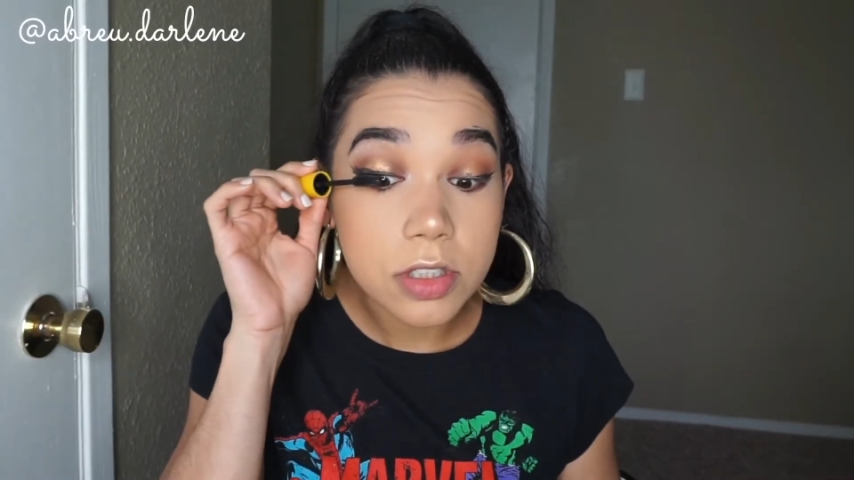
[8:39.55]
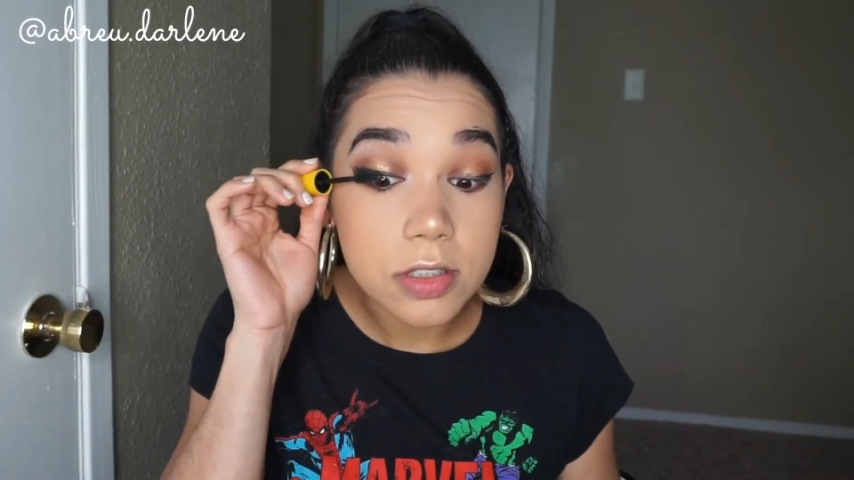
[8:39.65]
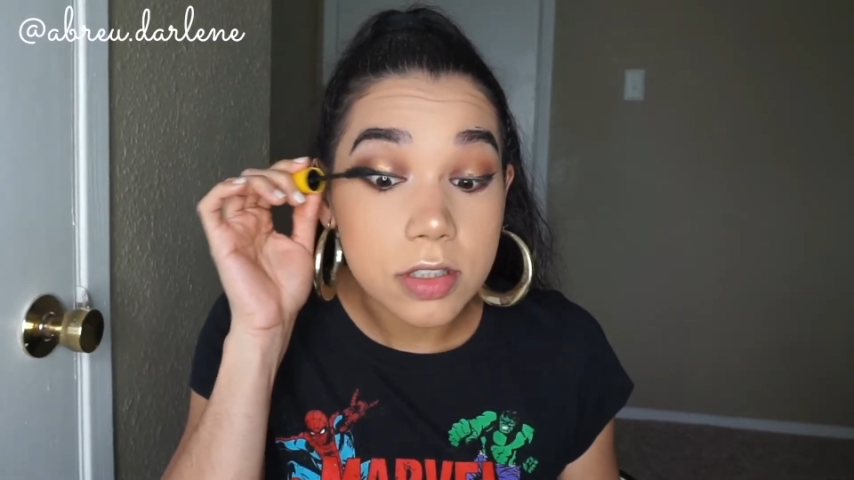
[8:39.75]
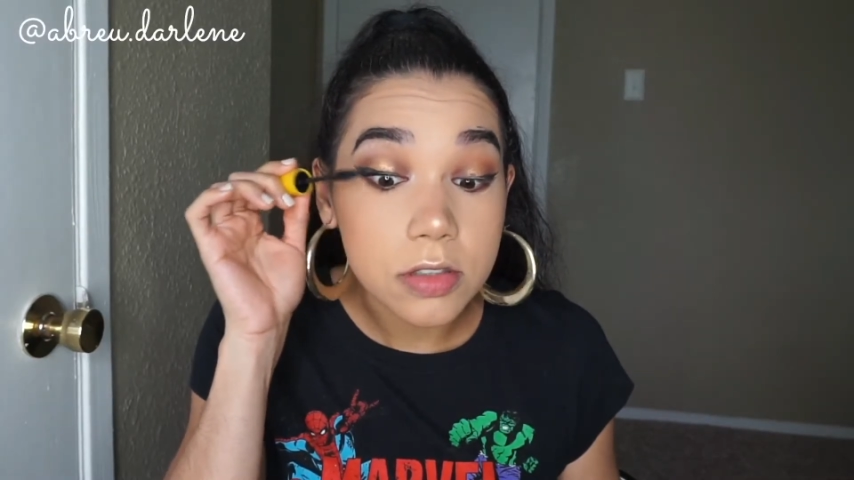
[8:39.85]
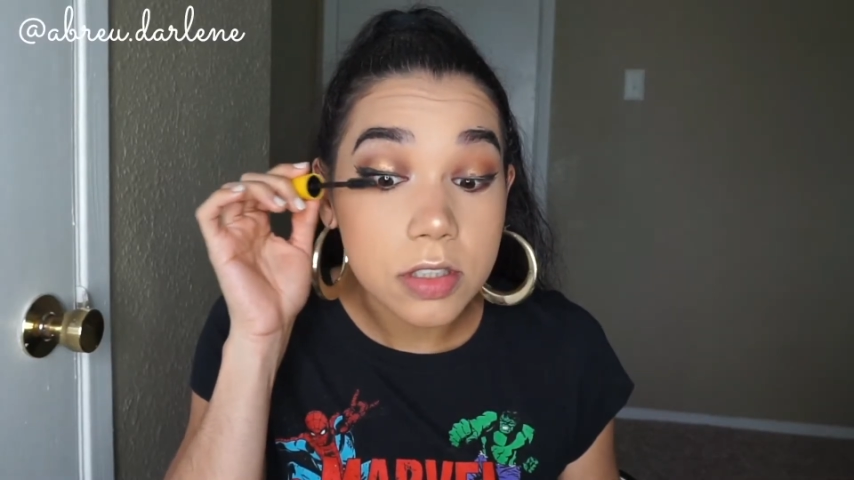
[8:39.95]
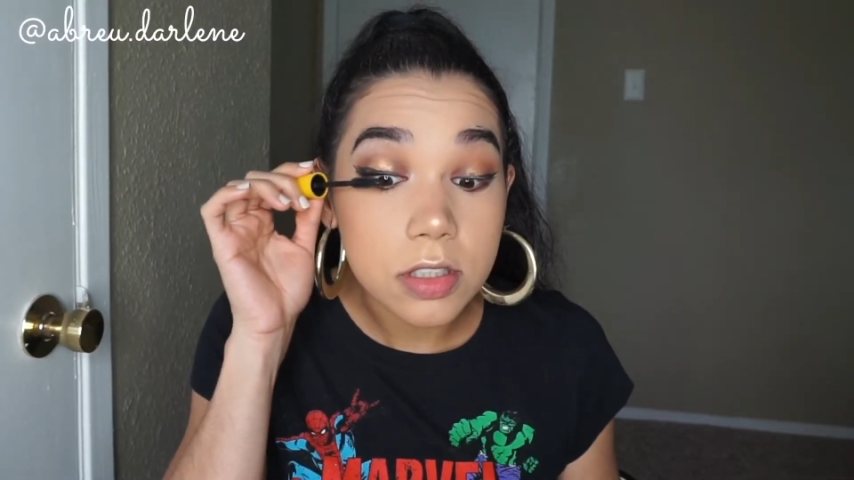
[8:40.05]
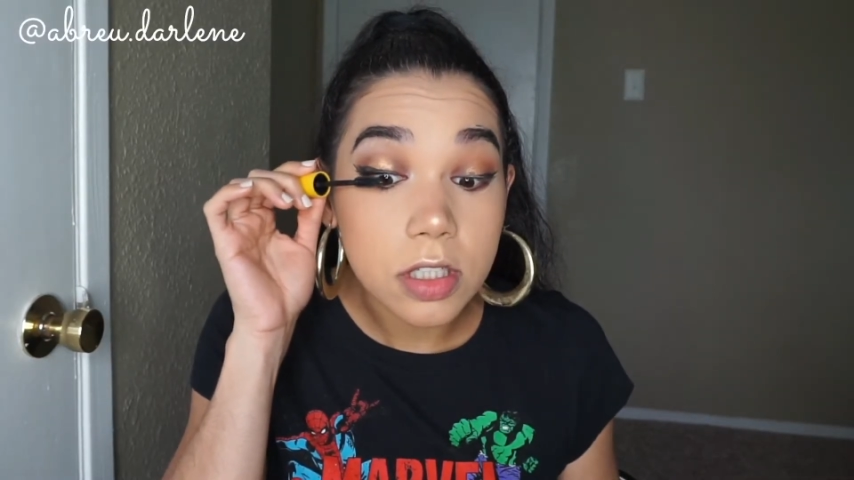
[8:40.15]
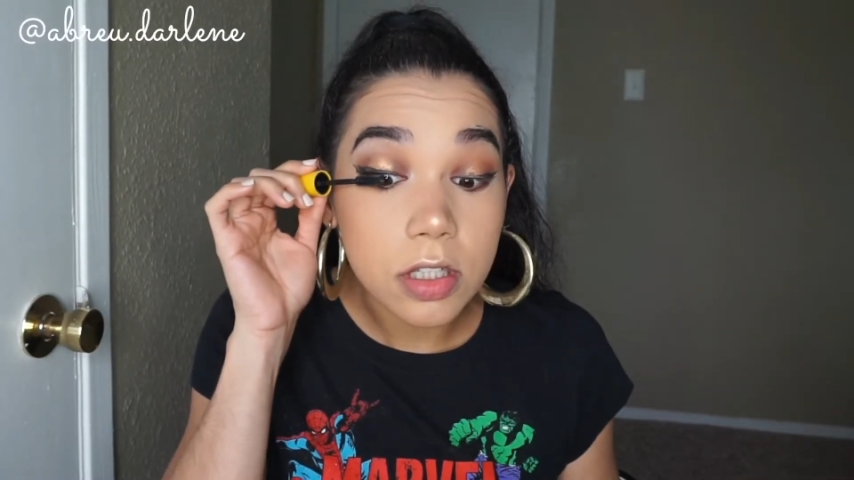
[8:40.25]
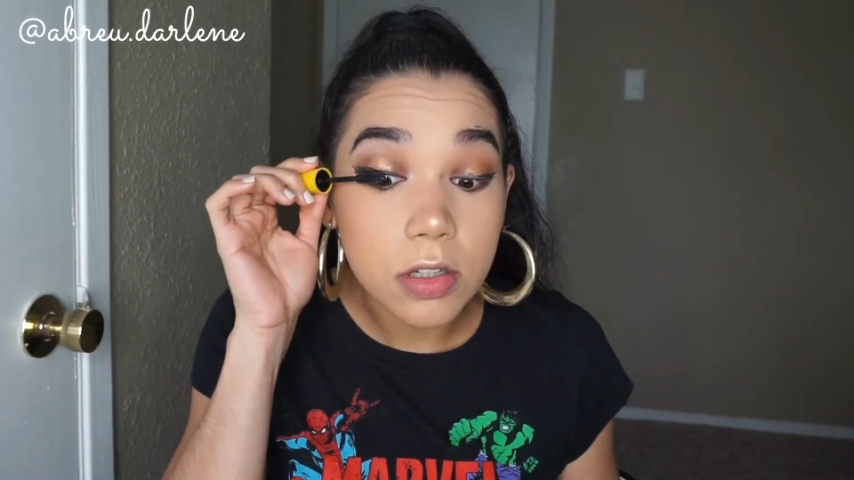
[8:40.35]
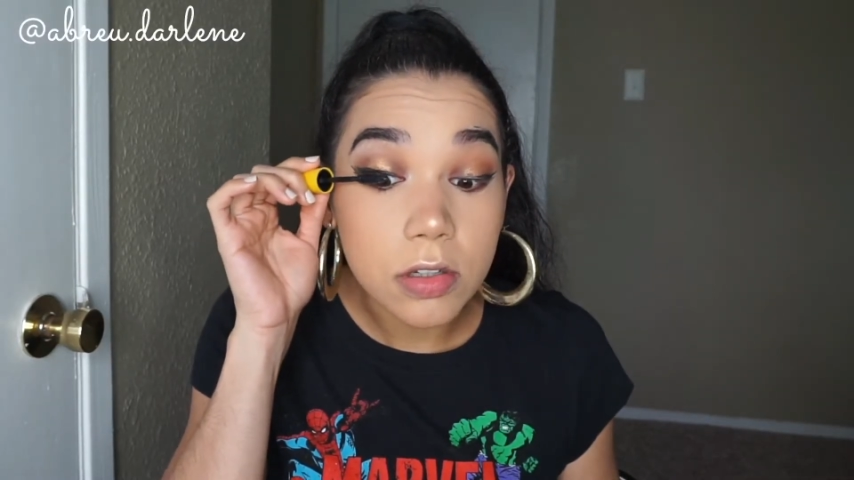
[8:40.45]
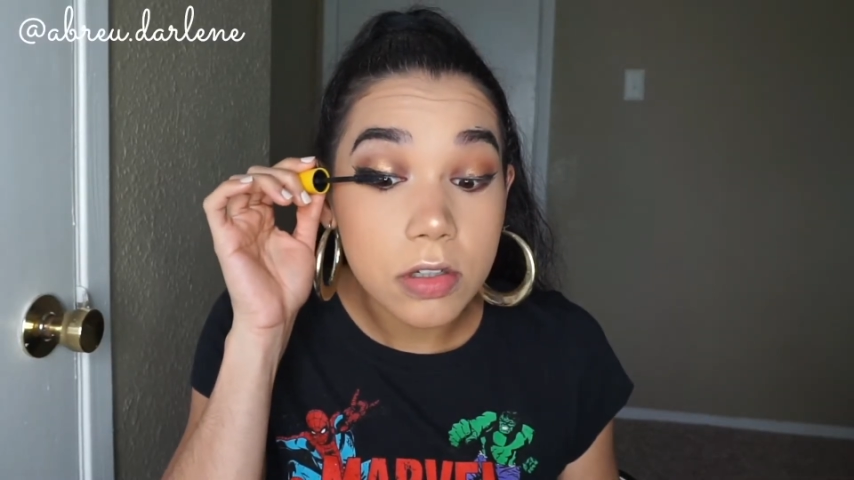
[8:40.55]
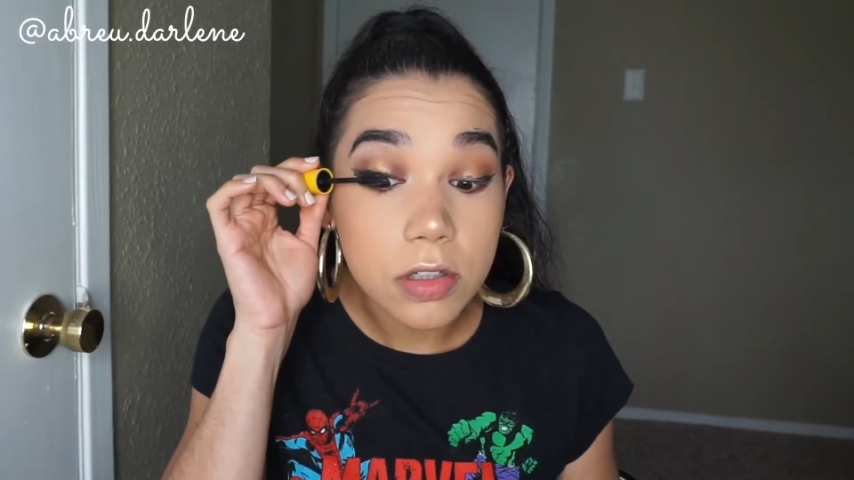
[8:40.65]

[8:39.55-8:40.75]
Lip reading: seriously though.